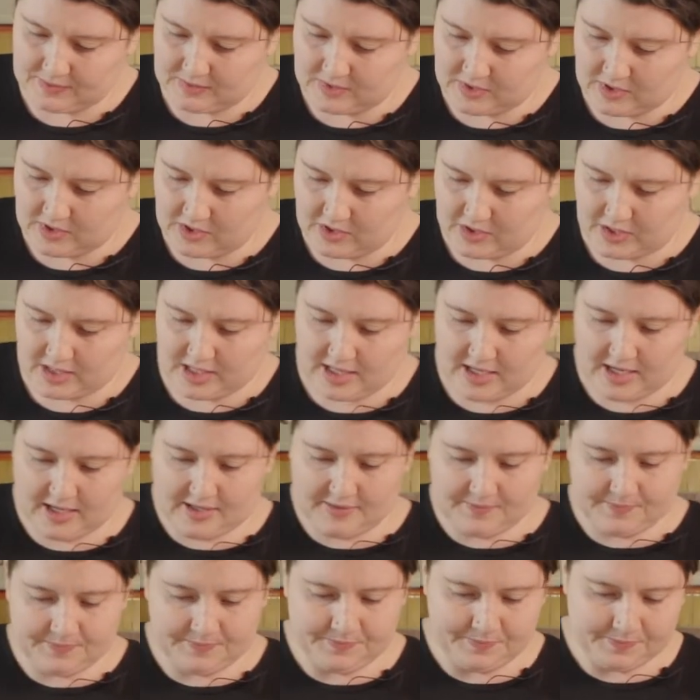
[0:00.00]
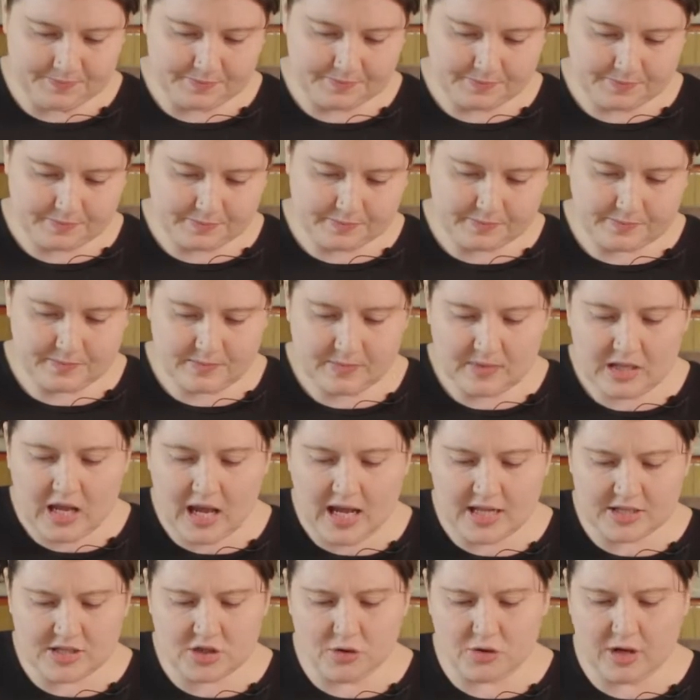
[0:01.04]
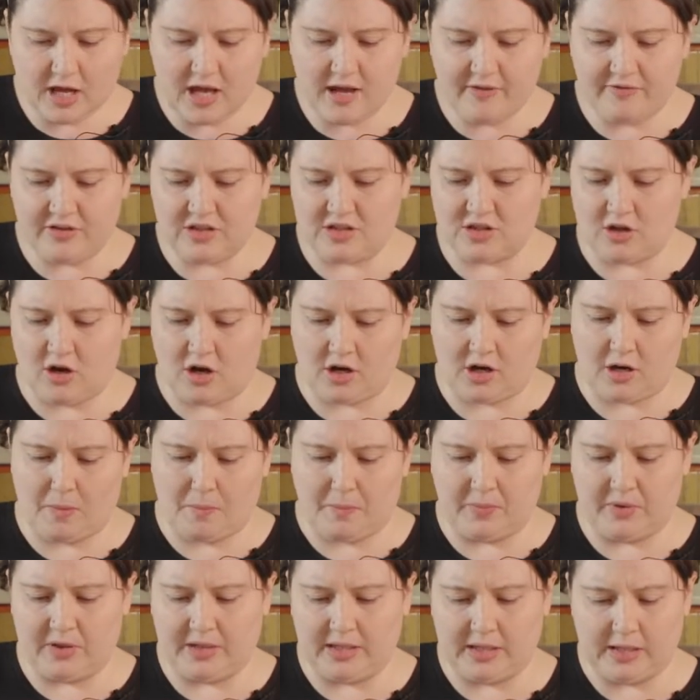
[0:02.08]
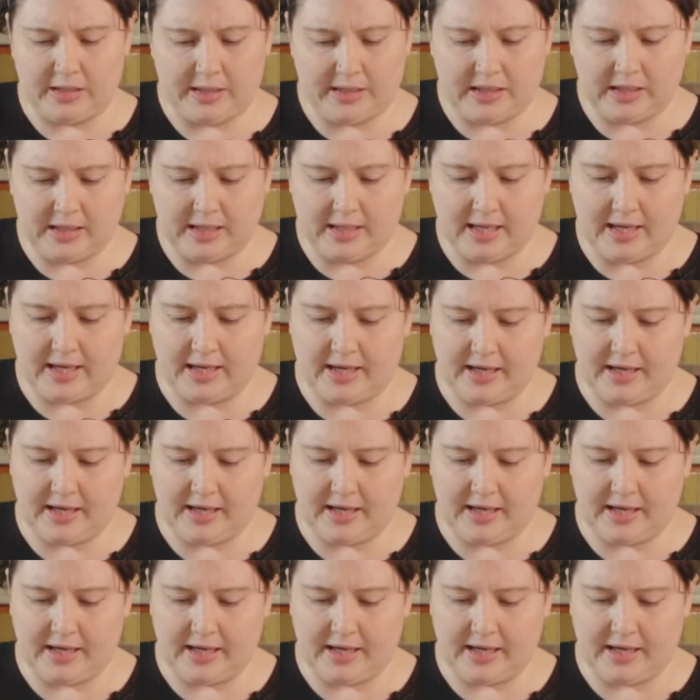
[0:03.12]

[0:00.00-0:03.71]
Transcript: Okay. And it's okay if it's not completely